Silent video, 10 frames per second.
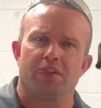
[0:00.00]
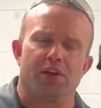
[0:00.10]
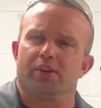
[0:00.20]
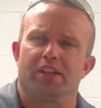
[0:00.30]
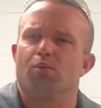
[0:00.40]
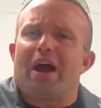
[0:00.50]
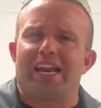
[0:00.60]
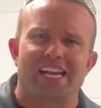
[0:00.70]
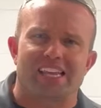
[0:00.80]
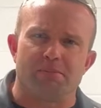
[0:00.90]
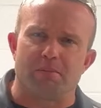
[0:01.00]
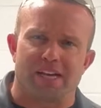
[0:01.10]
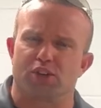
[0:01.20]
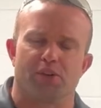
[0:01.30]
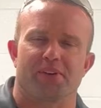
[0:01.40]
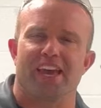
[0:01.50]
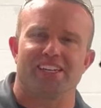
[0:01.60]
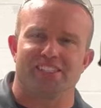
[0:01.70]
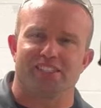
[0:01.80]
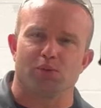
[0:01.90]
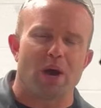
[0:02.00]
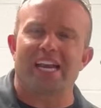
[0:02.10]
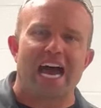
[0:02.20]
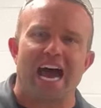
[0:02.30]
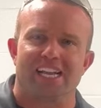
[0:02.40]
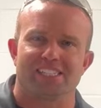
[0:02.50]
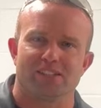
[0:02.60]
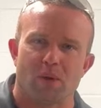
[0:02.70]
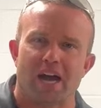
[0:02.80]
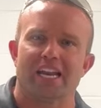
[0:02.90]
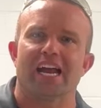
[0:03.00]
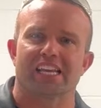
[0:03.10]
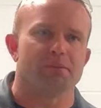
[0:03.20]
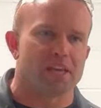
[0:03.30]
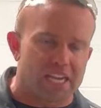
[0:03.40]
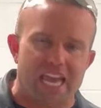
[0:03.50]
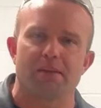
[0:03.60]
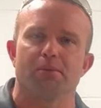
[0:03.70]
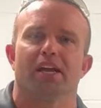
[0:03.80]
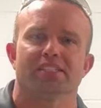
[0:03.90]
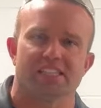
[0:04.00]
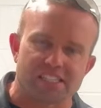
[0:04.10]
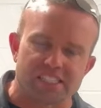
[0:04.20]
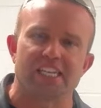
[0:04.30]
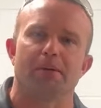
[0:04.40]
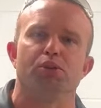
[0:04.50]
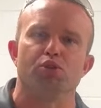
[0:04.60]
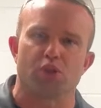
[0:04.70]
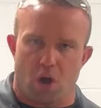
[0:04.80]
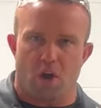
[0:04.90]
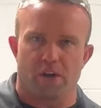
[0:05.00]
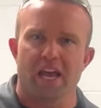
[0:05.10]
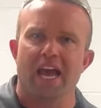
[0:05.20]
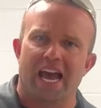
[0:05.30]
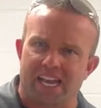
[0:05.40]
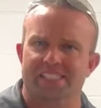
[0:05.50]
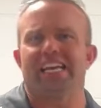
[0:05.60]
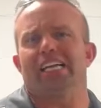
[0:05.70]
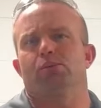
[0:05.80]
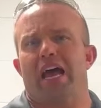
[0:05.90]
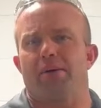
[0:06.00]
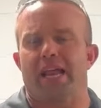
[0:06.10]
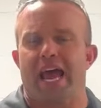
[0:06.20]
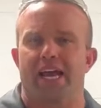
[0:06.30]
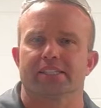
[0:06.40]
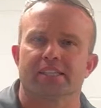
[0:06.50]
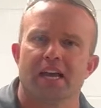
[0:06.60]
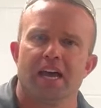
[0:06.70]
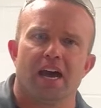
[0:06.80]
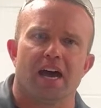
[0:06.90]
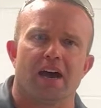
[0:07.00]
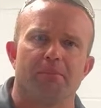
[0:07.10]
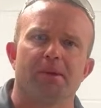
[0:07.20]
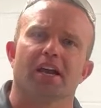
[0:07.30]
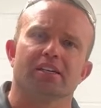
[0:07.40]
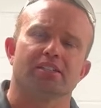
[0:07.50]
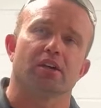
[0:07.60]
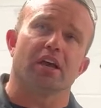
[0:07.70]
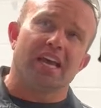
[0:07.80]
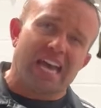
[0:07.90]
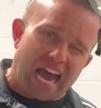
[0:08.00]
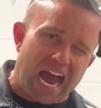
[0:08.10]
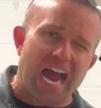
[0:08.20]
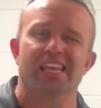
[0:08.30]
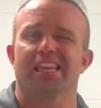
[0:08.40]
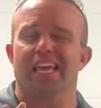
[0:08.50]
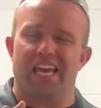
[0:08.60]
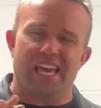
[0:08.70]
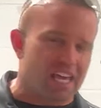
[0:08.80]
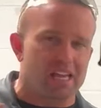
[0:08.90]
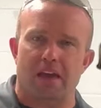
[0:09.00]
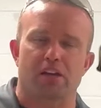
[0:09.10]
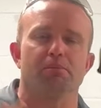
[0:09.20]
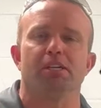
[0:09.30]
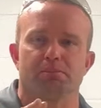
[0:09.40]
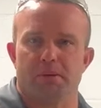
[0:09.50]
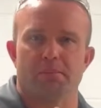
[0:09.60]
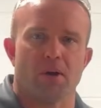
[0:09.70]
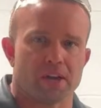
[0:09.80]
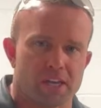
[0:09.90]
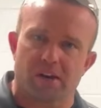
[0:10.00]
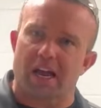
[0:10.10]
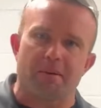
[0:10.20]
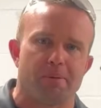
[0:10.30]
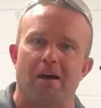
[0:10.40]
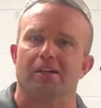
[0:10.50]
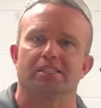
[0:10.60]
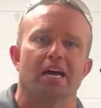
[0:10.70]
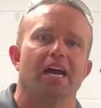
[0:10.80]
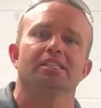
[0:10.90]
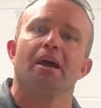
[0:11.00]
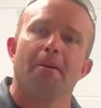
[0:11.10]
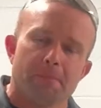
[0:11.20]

then why not give me my certifications? Why not? Why not give me an AWS CW card? I guess that's what I would ask, because I think, and I could be spitballing here, and I apologize,